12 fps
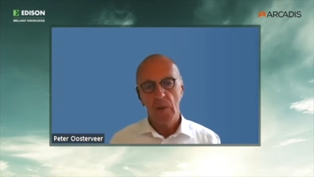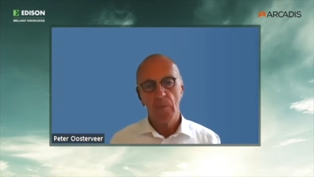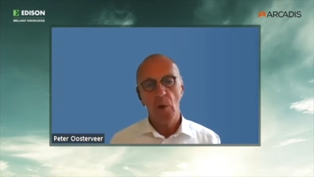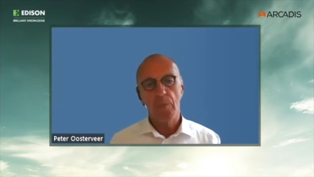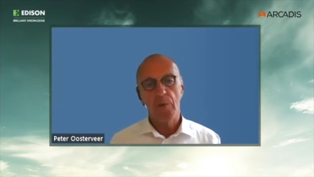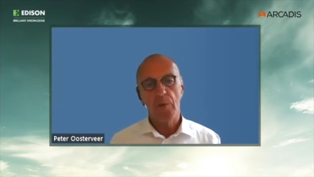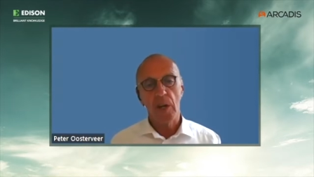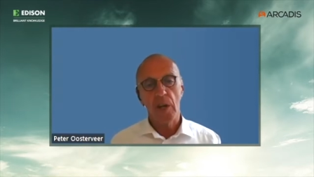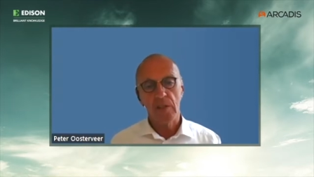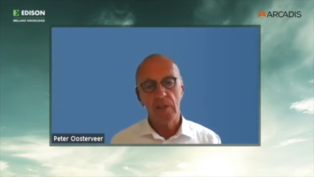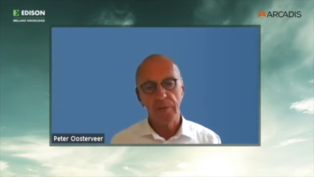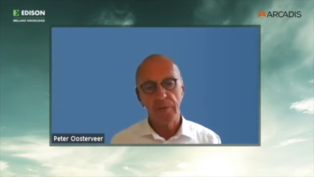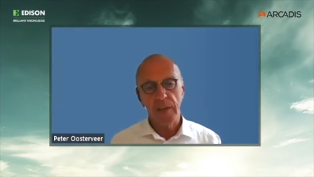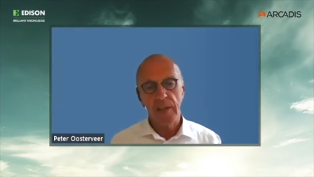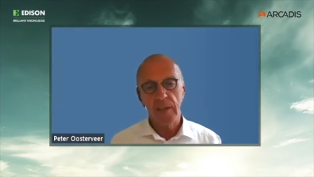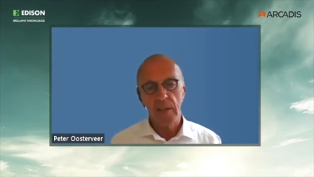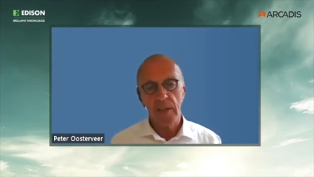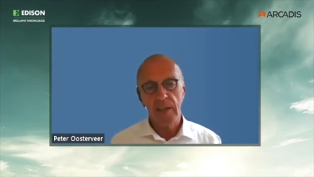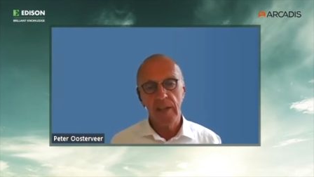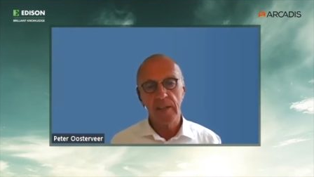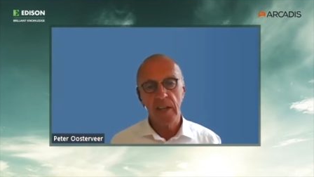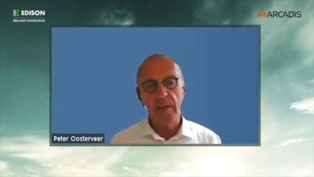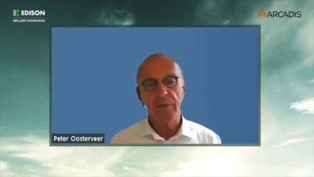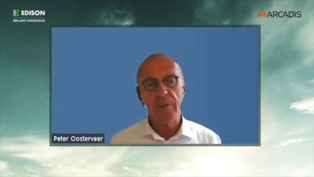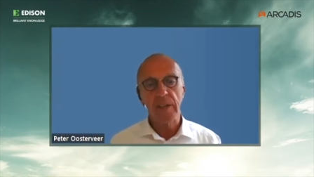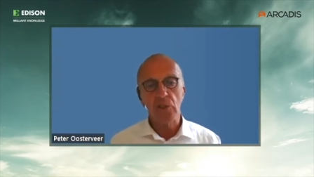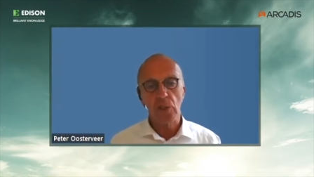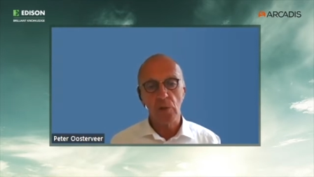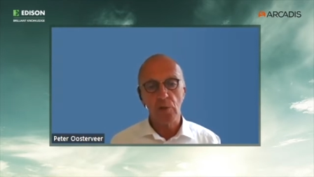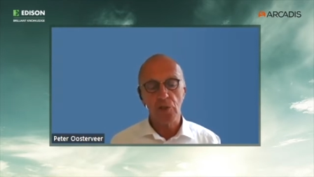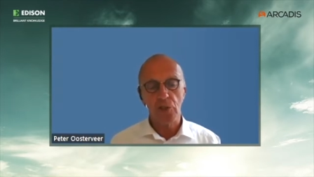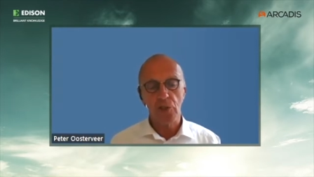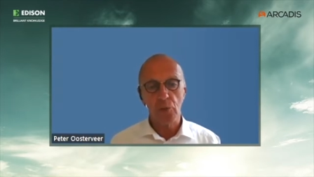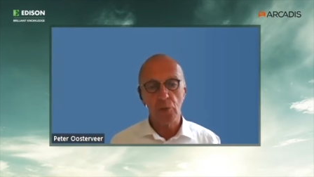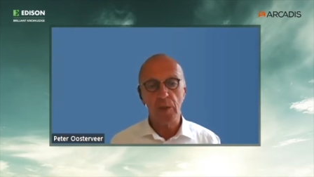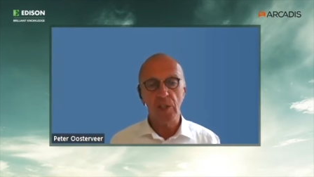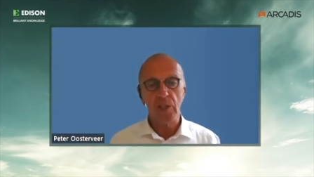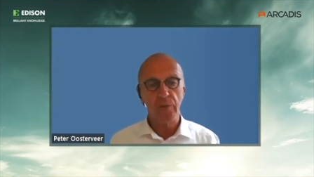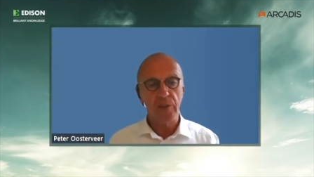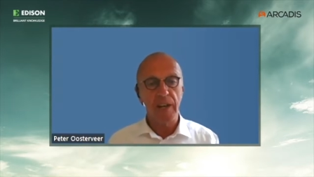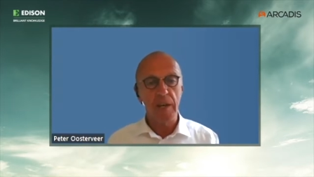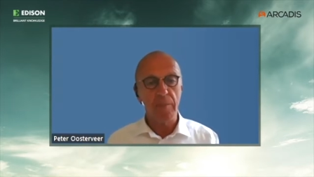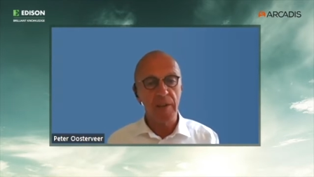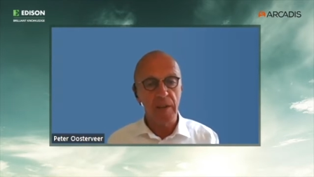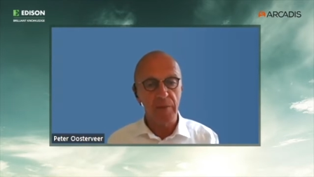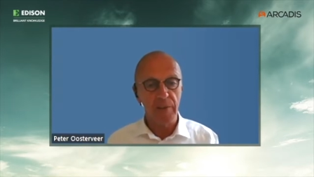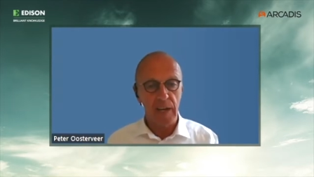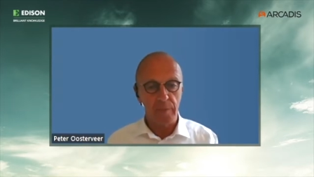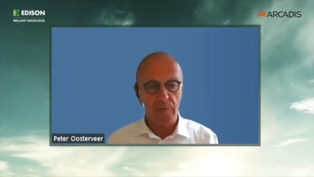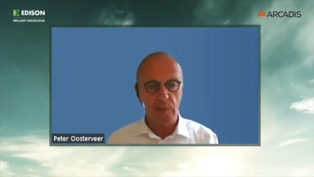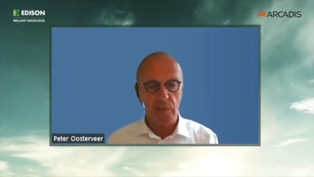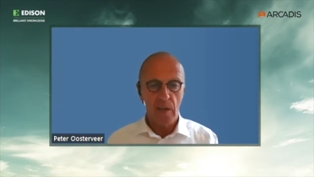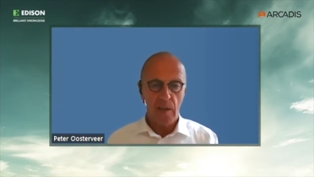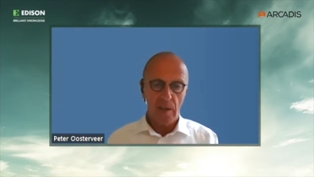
more productive in uh, in delivering solutions which have already been developed,